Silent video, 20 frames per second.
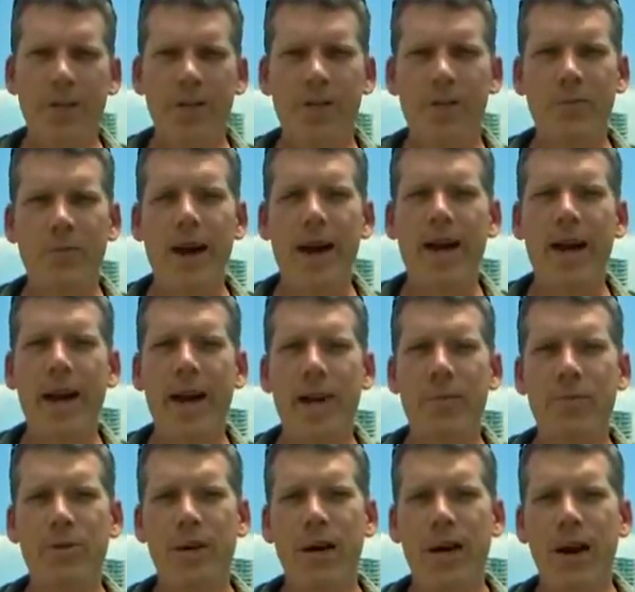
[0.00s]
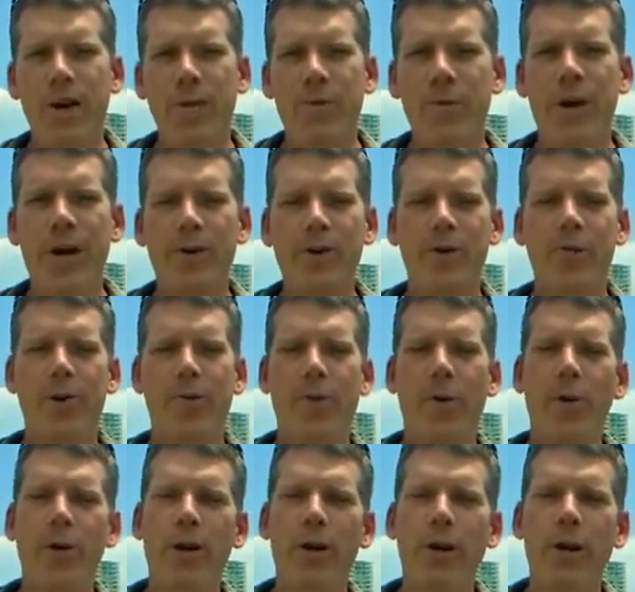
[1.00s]
This is Mike Adams, the Health Ranger,
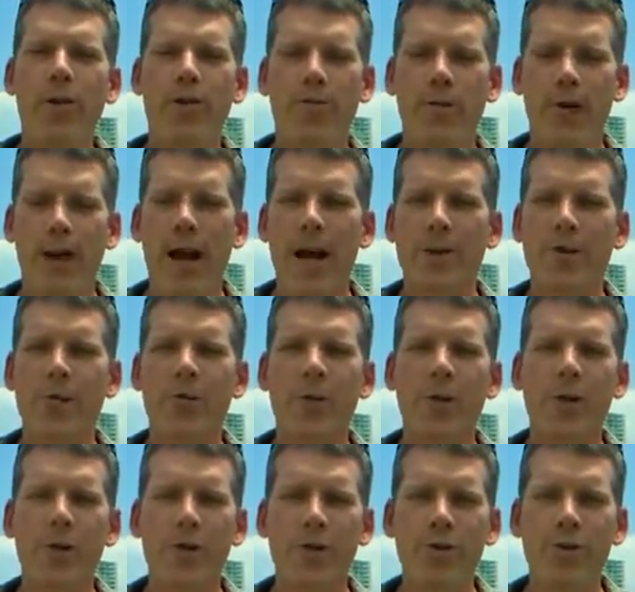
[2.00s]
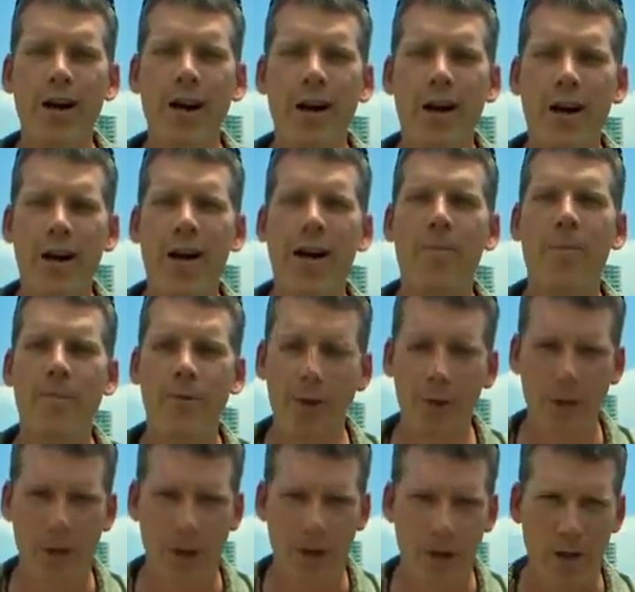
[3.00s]
reporting for NaturalNews.com
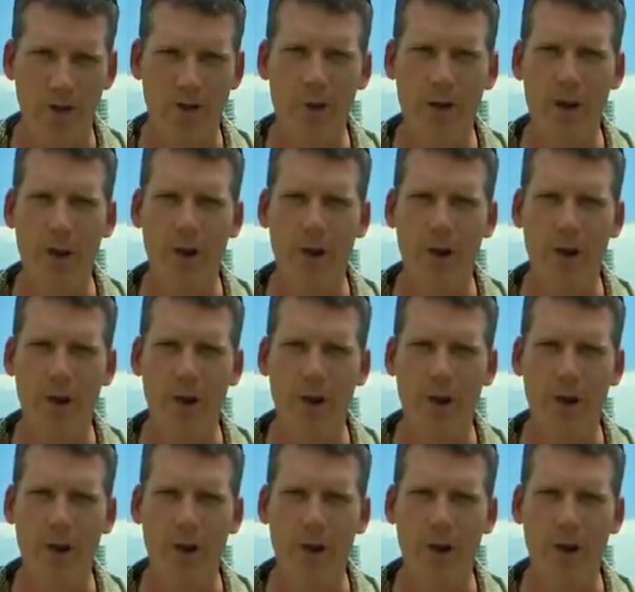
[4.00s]
from the Gulf